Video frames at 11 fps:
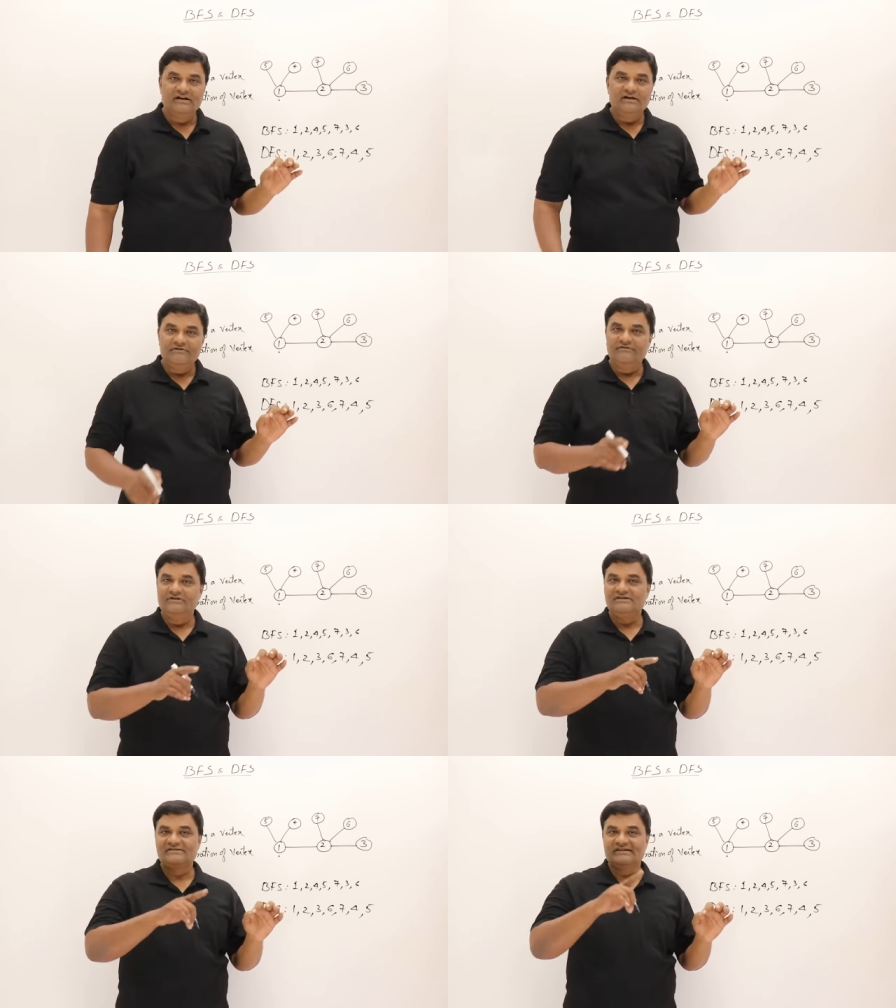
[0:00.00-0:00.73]
we
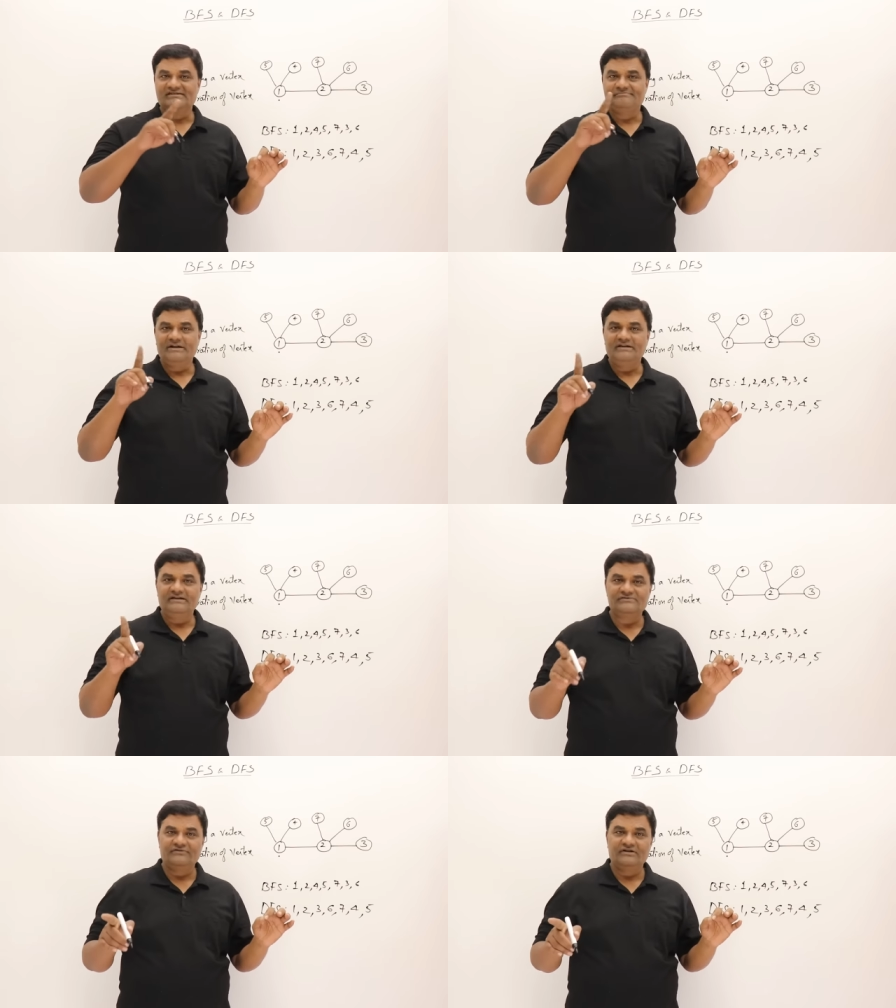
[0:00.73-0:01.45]
will
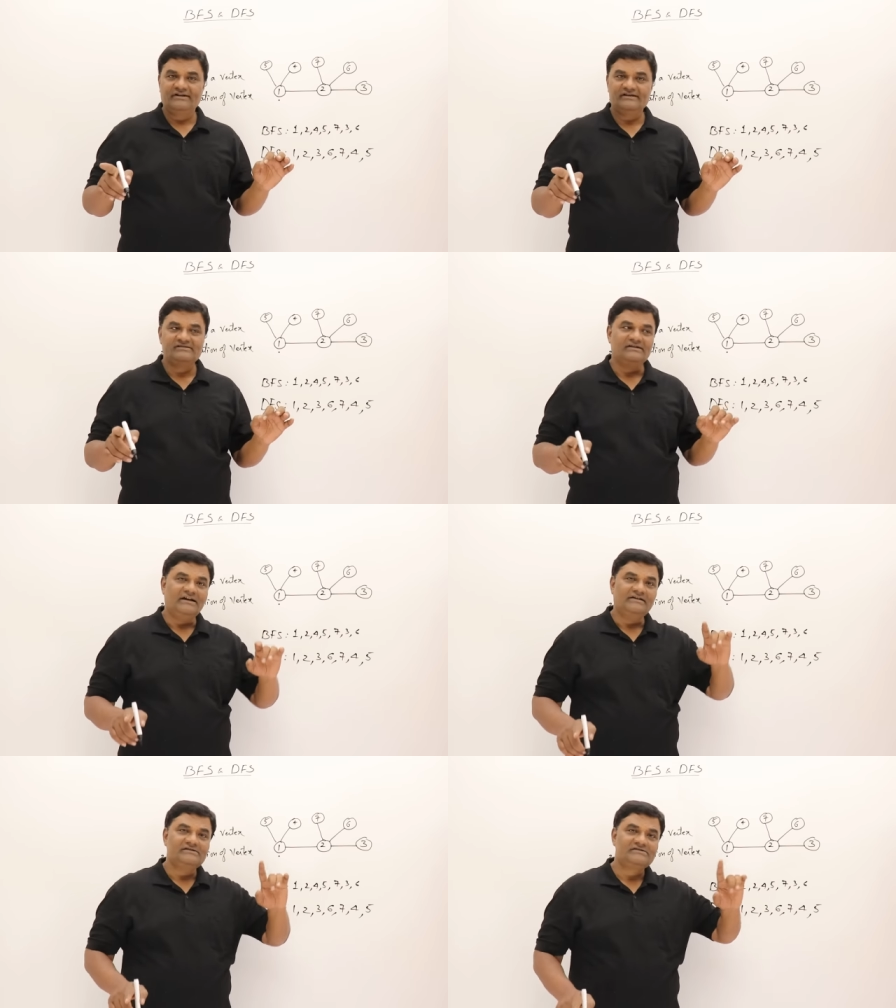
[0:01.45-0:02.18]
suspend this vertex
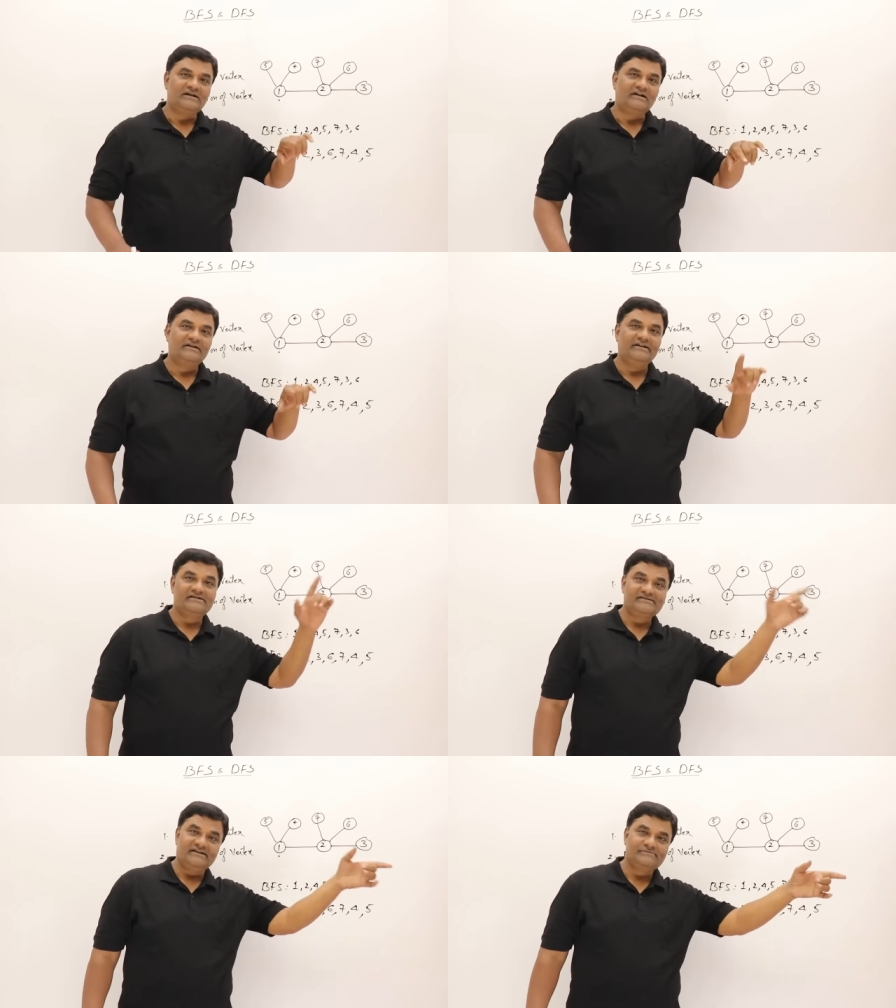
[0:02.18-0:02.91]
and start
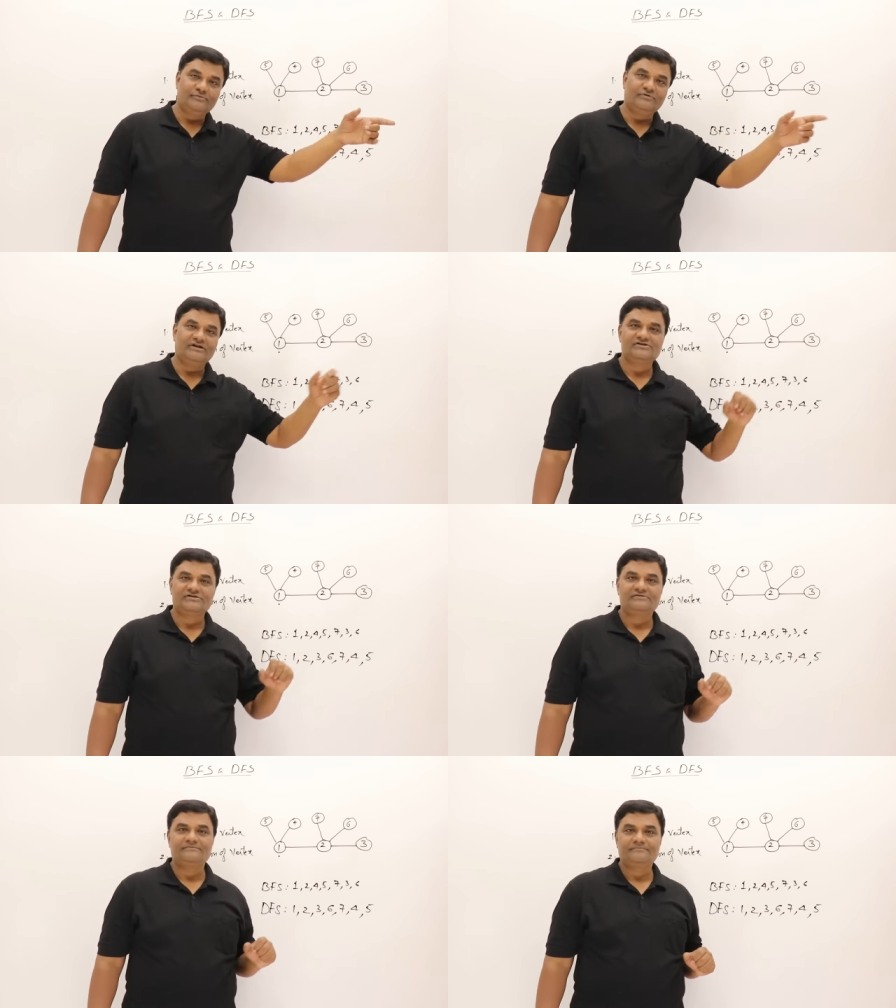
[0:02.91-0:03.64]
its
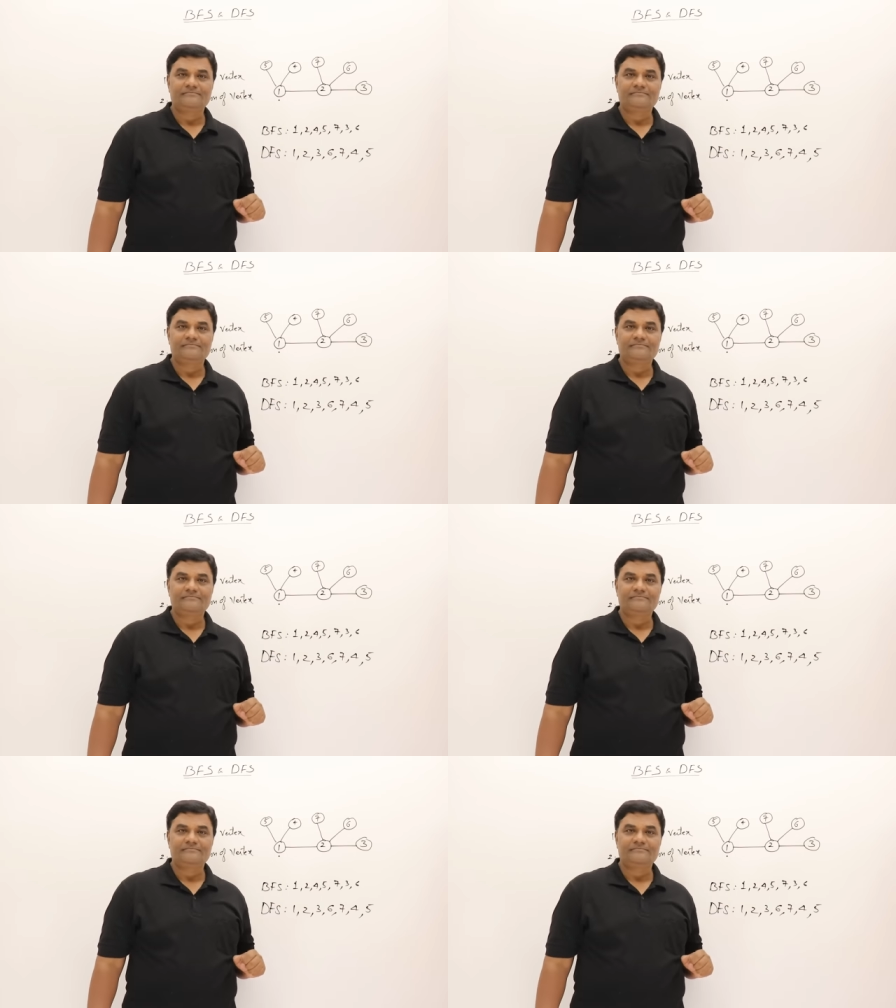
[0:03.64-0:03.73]
exploration.